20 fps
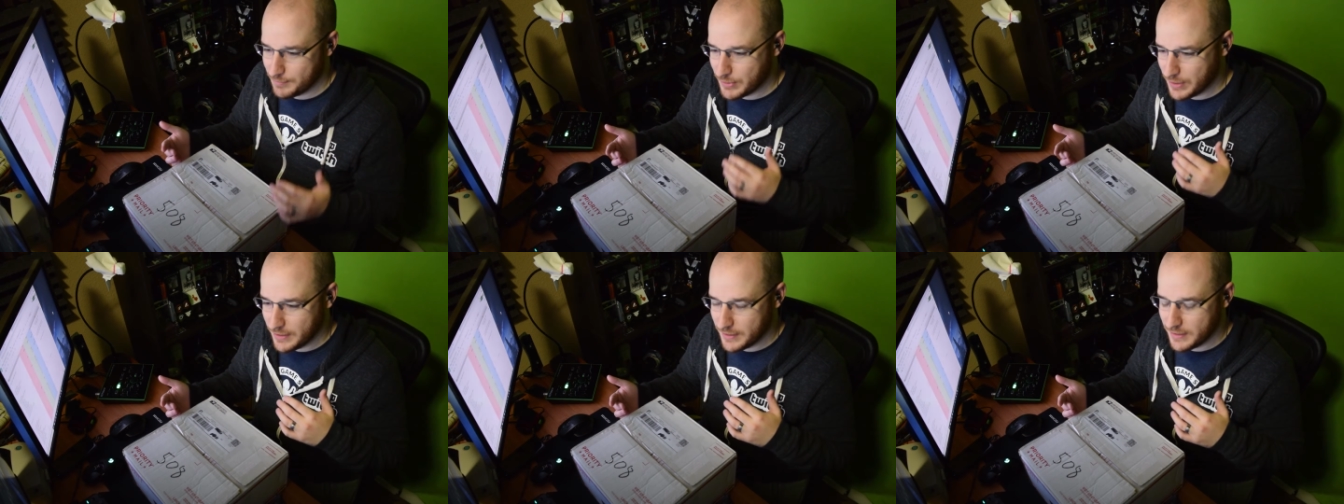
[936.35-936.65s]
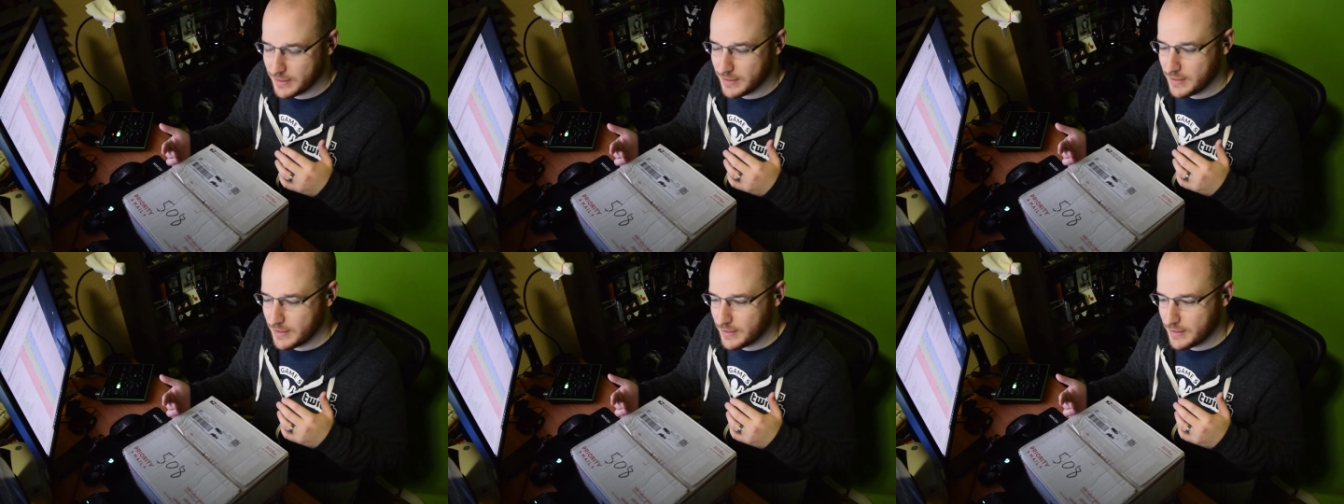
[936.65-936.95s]
But
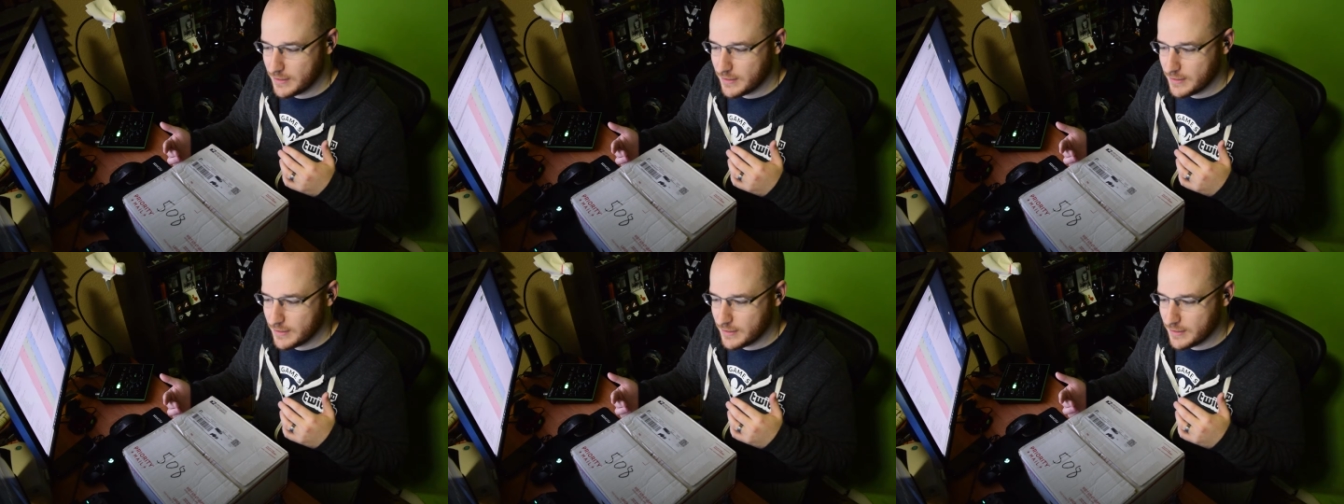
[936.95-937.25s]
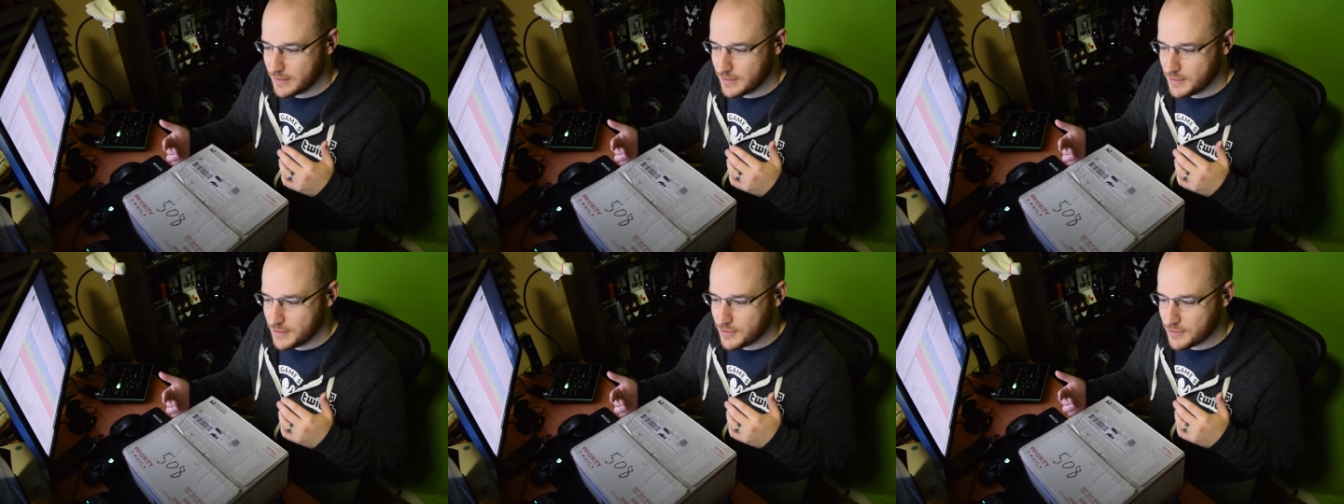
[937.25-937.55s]

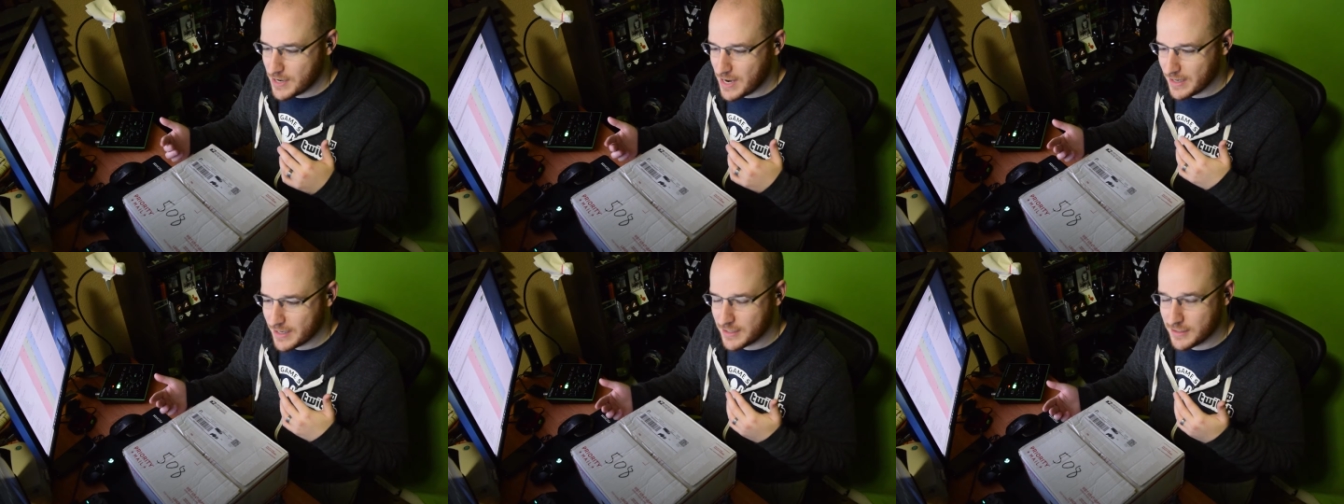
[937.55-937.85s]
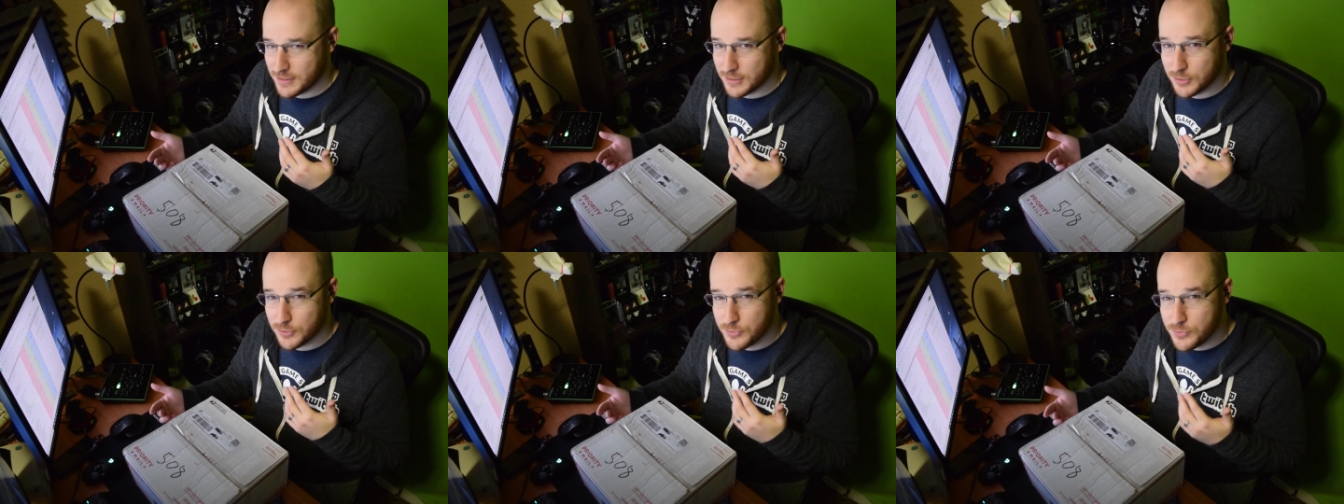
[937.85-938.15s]
you're not going
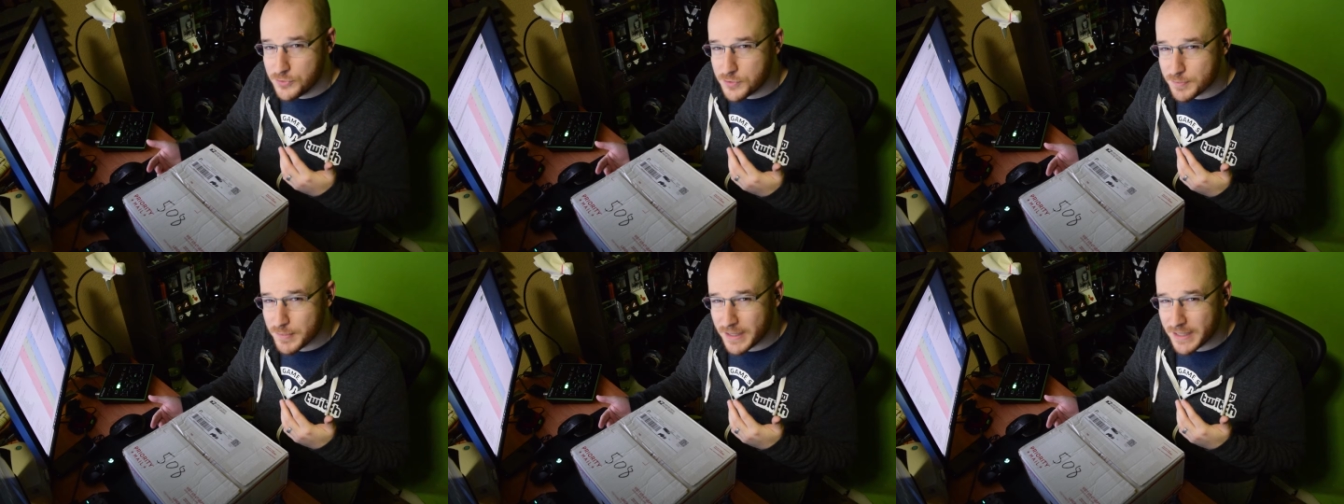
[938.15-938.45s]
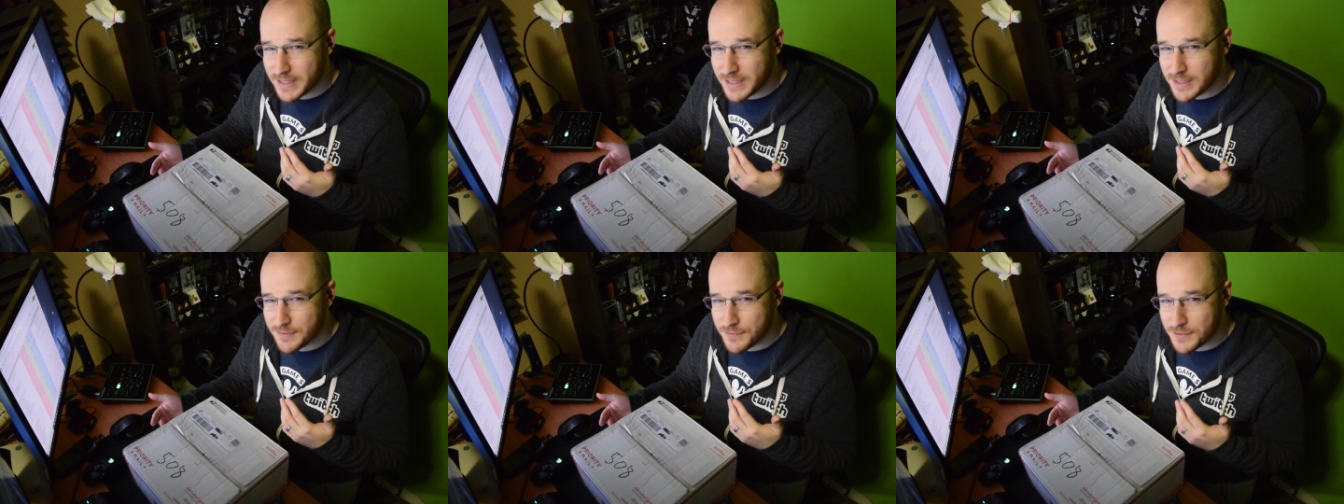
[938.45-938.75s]
to lose
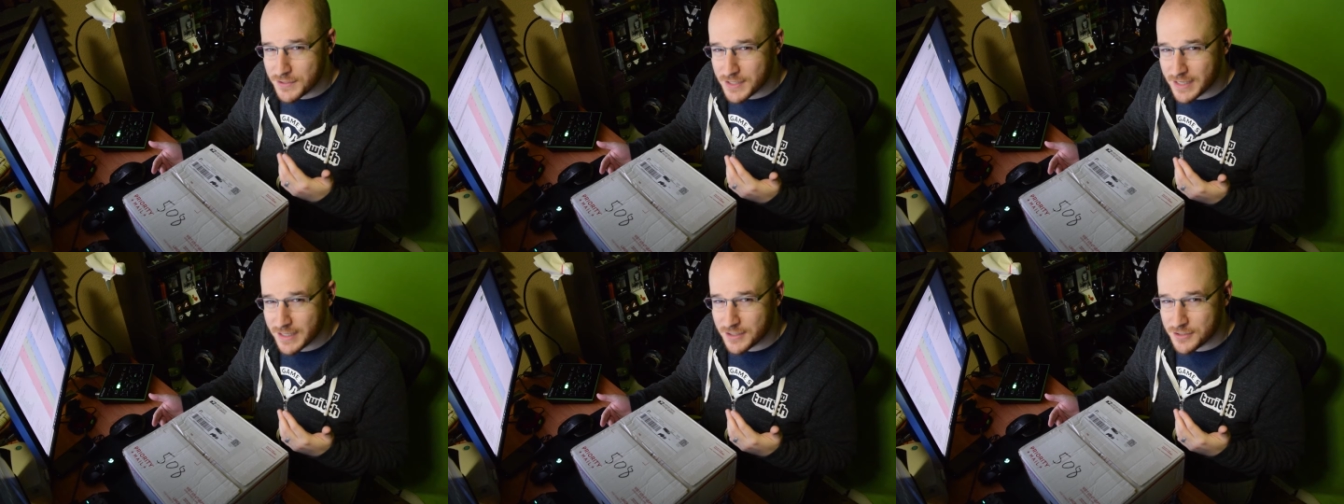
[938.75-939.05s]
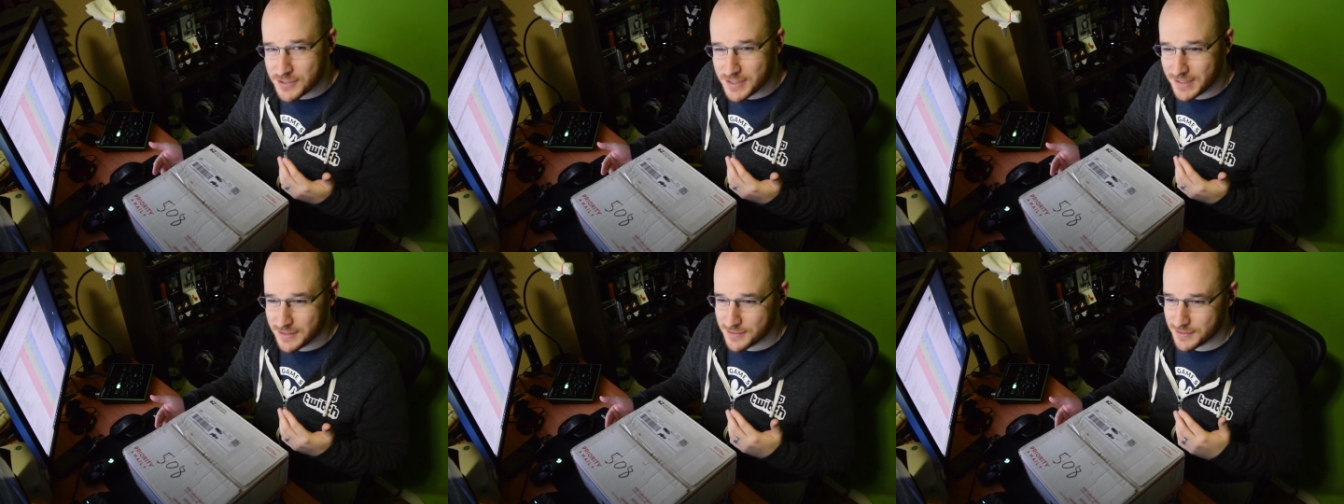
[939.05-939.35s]
money if you take a
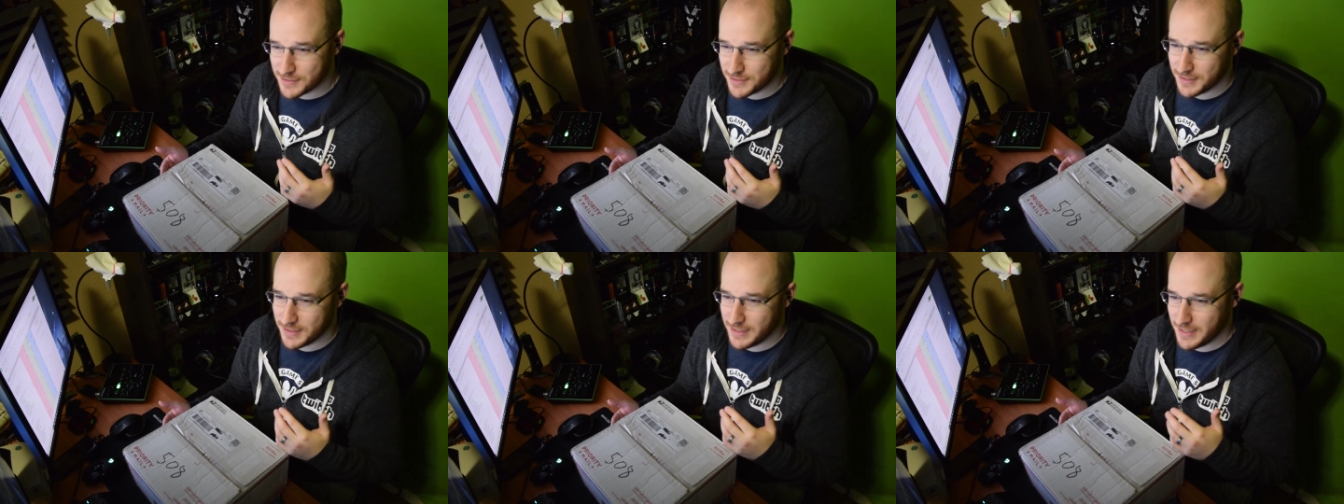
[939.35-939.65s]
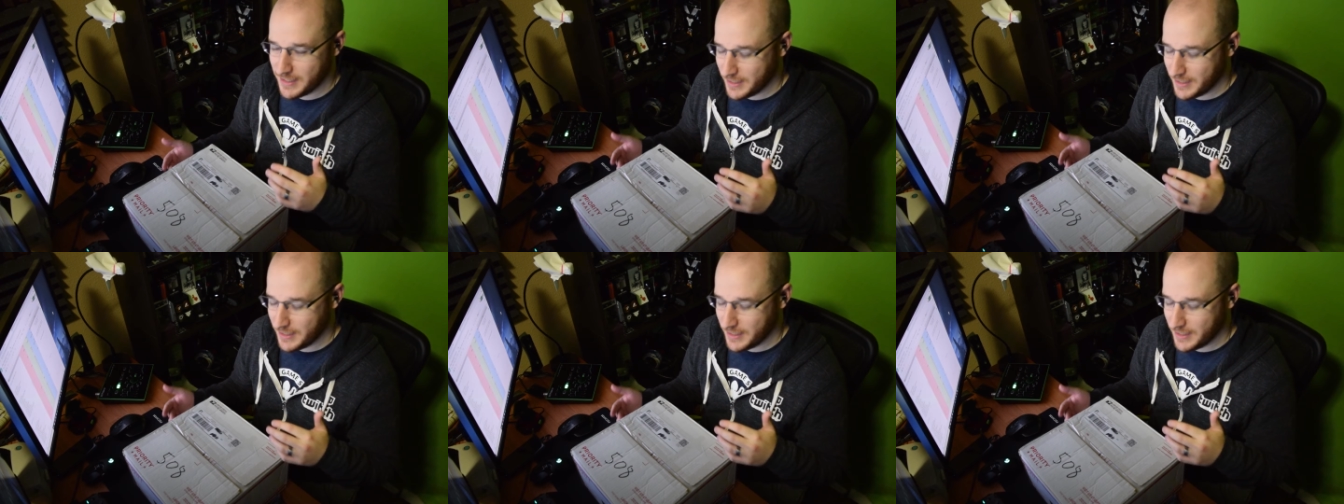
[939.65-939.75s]
chance on it.